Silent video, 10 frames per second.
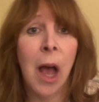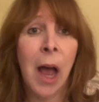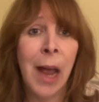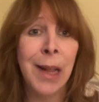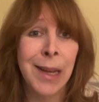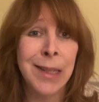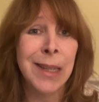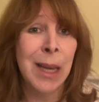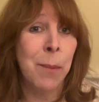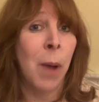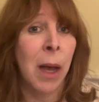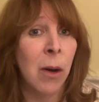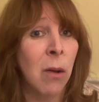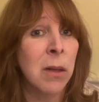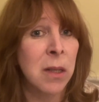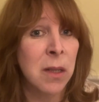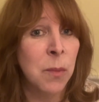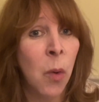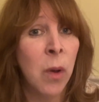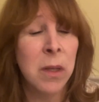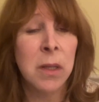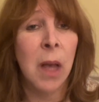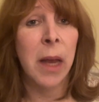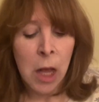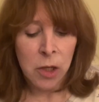I like to keep mine on the small side.